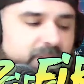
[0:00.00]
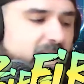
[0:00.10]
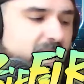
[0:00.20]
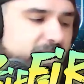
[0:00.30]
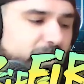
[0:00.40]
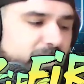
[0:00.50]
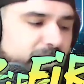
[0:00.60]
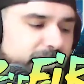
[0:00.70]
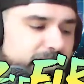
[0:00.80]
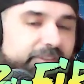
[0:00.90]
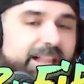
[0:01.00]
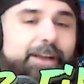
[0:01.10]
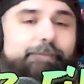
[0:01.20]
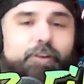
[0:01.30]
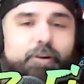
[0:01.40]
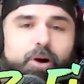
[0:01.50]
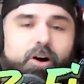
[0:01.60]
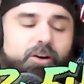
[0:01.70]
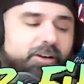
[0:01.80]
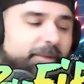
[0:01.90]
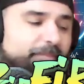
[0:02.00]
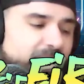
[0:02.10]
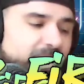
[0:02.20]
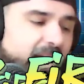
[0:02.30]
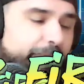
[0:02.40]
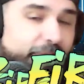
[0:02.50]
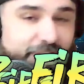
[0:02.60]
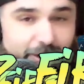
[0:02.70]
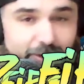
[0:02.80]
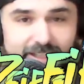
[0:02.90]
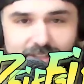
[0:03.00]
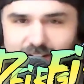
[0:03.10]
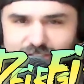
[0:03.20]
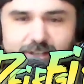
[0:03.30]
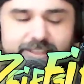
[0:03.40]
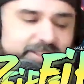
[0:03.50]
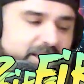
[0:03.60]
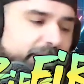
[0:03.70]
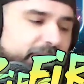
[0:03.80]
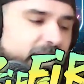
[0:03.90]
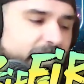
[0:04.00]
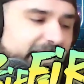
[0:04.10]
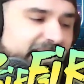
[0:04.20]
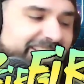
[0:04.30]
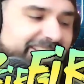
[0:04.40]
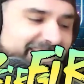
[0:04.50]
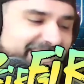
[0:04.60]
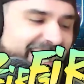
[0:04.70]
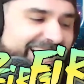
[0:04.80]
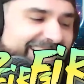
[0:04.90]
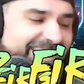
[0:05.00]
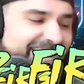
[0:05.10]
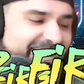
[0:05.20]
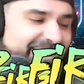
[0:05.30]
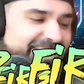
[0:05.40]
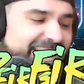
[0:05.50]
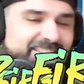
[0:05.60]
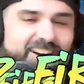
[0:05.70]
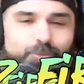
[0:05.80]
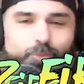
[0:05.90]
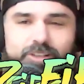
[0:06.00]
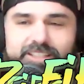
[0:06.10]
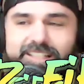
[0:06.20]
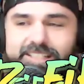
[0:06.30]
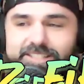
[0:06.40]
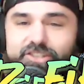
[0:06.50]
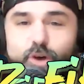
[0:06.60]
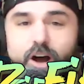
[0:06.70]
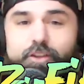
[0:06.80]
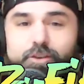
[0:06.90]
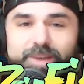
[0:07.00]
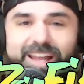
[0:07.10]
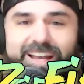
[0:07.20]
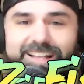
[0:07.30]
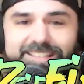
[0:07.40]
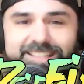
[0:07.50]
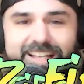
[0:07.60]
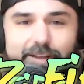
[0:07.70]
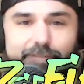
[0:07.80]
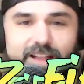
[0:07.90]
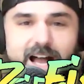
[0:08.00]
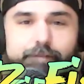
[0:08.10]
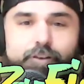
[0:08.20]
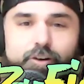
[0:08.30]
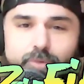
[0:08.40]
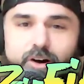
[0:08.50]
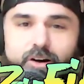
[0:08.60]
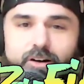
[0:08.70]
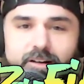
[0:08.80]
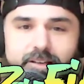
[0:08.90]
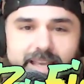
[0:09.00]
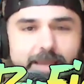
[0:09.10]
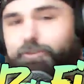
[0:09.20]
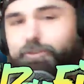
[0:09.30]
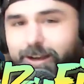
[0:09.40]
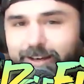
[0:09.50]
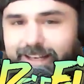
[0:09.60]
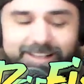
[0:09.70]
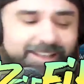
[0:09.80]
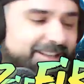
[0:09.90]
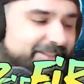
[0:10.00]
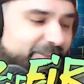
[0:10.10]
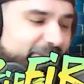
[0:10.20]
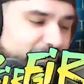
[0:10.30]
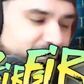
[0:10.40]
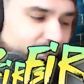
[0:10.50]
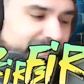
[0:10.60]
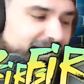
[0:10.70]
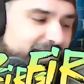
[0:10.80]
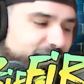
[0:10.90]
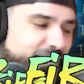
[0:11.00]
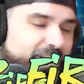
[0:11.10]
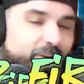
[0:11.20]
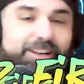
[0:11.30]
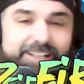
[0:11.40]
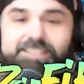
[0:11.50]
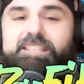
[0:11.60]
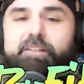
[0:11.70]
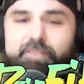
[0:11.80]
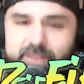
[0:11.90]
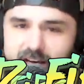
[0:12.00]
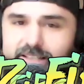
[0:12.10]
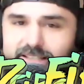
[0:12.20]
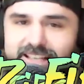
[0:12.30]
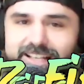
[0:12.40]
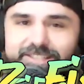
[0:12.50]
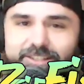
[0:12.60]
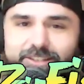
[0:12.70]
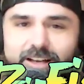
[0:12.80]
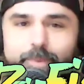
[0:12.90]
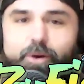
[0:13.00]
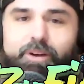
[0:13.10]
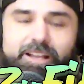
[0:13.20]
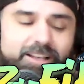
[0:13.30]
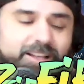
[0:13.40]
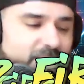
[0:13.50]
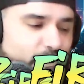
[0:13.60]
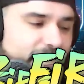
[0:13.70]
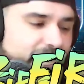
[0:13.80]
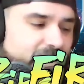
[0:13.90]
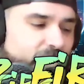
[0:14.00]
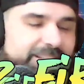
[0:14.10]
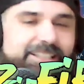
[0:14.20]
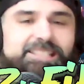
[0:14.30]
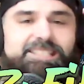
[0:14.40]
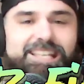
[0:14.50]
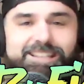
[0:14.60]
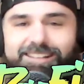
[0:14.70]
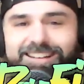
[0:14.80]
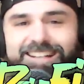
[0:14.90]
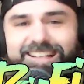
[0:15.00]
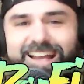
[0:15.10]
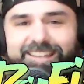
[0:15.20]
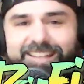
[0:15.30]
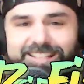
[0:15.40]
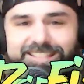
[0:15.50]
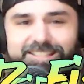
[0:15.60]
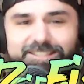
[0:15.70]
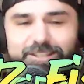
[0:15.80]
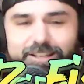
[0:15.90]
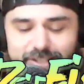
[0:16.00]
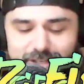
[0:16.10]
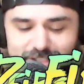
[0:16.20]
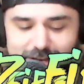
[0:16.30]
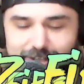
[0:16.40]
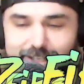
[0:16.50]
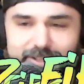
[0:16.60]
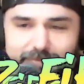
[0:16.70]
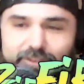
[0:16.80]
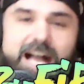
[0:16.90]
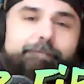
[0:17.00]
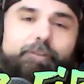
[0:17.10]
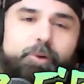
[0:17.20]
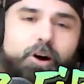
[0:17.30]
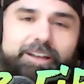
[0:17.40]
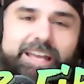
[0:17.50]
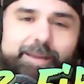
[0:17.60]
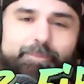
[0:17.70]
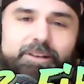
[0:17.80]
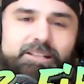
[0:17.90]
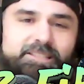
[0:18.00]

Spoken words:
They're going to do some flag football for charity. A lot of charity stuff. And you can decide to take on one of these two other bands in a flag football game for charity. So your choices, you can go against Seven Dust as your opponent, or you can go against Seether in this charity flag football game.